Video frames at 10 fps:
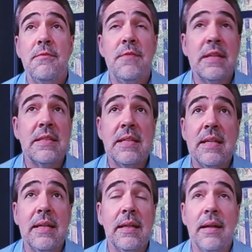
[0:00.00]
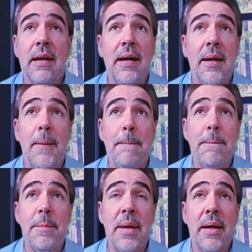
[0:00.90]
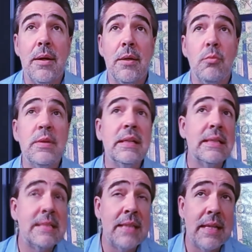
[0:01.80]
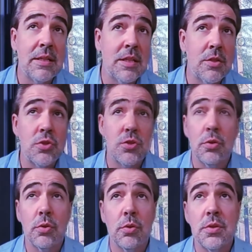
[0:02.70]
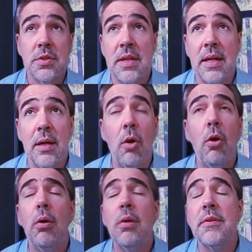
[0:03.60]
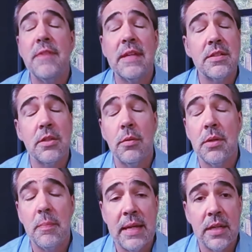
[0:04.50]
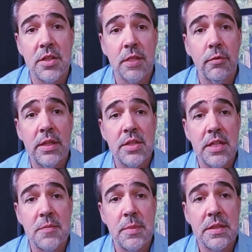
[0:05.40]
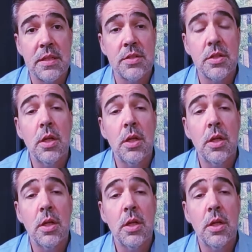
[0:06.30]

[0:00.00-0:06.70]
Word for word: fixing um, uh, real estate concerns, uh, all the things that go into managing a franchise business